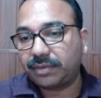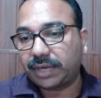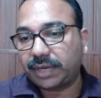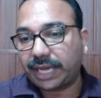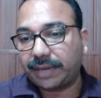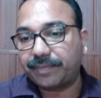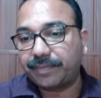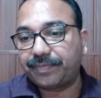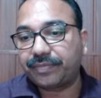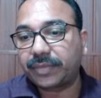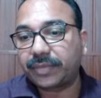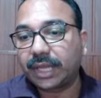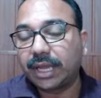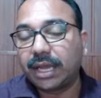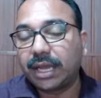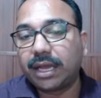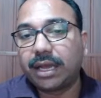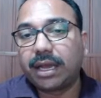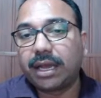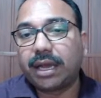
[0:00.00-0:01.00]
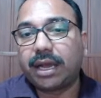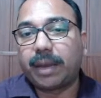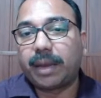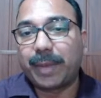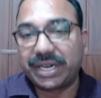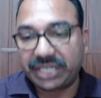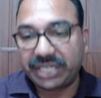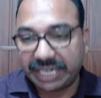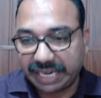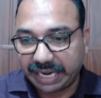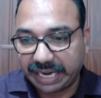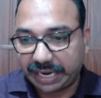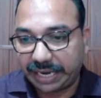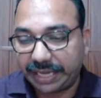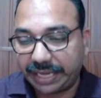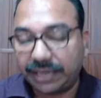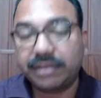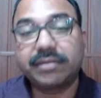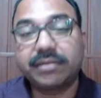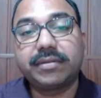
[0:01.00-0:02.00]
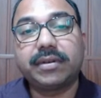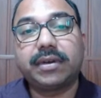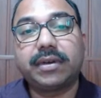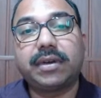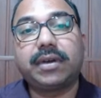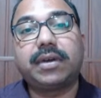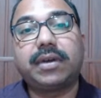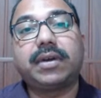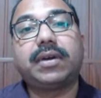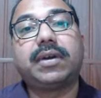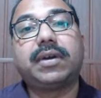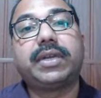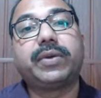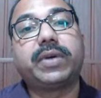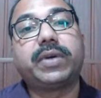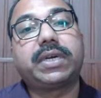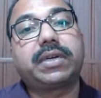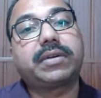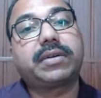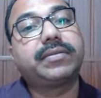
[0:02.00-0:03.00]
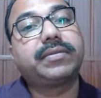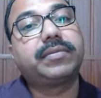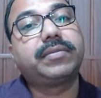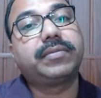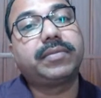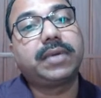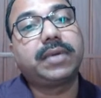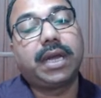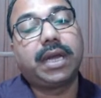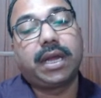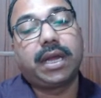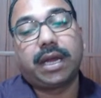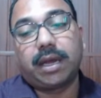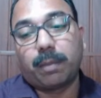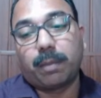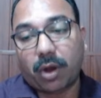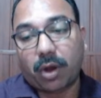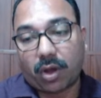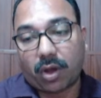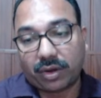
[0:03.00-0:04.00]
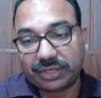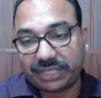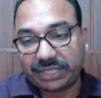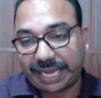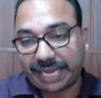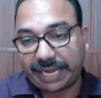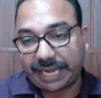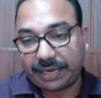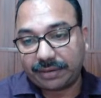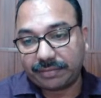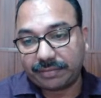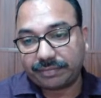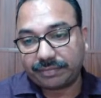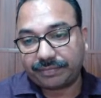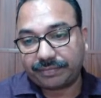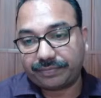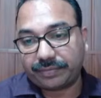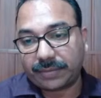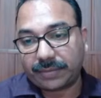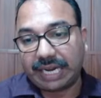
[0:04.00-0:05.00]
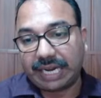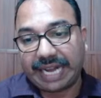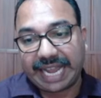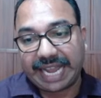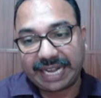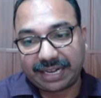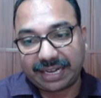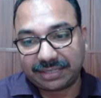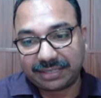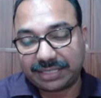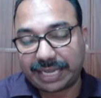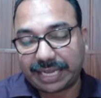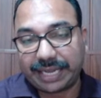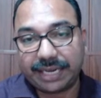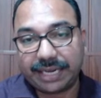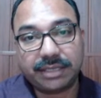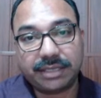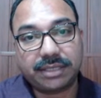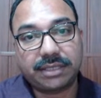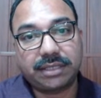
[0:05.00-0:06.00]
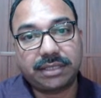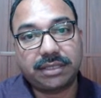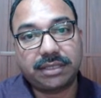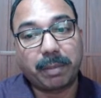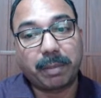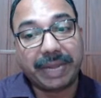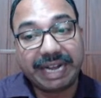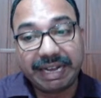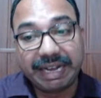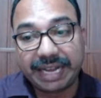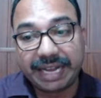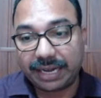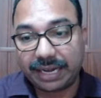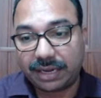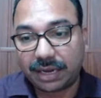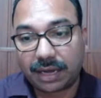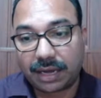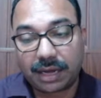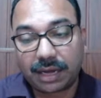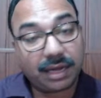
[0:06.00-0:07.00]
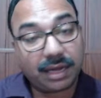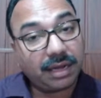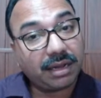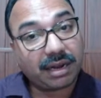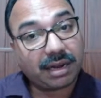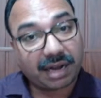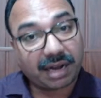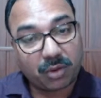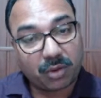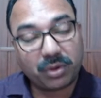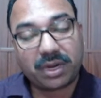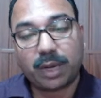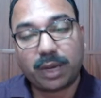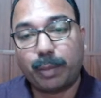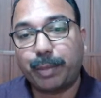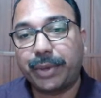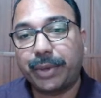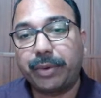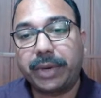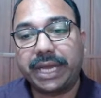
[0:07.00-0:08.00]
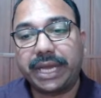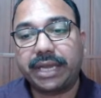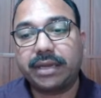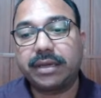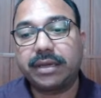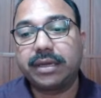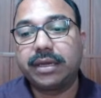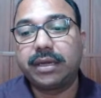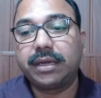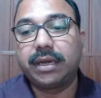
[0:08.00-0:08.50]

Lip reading: Okay, machine learning, your blockchain, data science, big data, cloud computing,